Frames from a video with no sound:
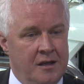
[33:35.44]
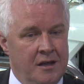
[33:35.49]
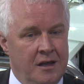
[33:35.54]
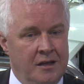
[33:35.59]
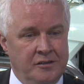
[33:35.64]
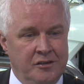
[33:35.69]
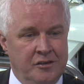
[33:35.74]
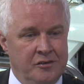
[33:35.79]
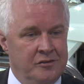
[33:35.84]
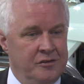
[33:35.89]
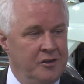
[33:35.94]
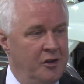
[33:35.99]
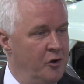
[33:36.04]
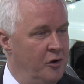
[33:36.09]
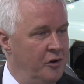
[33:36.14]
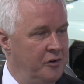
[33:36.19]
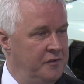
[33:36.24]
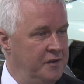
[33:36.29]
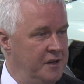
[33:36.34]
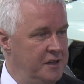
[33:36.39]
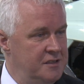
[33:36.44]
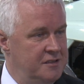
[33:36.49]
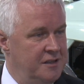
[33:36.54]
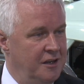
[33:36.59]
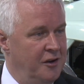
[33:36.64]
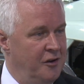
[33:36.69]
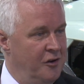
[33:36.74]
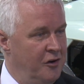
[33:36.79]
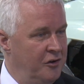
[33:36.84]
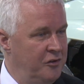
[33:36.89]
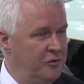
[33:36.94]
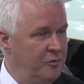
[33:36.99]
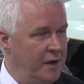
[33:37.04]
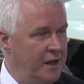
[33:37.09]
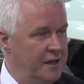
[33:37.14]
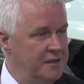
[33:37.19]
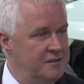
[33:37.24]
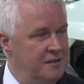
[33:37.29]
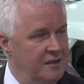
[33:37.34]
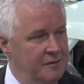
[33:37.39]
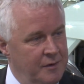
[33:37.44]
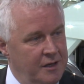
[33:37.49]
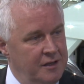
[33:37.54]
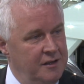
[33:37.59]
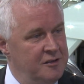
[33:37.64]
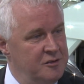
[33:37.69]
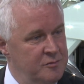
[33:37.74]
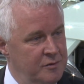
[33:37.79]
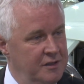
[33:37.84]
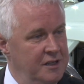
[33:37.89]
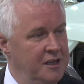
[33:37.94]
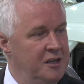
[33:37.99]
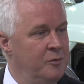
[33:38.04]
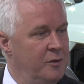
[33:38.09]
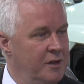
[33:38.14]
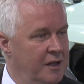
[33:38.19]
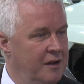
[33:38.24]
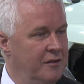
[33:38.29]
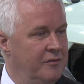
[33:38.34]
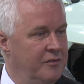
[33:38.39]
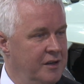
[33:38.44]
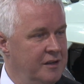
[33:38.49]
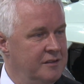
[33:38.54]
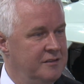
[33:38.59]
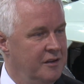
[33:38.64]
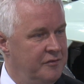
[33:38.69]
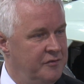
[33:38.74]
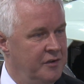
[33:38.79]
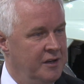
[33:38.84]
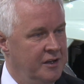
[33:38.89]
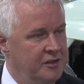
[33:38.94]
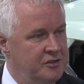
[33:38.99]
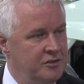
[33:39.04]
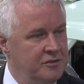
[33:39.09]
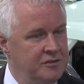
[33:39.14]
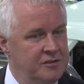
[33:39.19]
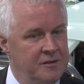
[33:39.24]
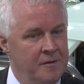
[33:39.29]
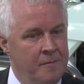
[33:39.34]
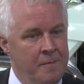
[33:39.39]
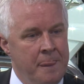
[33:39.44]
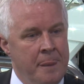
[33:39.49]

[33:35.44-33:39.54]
And you know, in the northeast and the northwest and the Midlands, we'll equally have their different issues.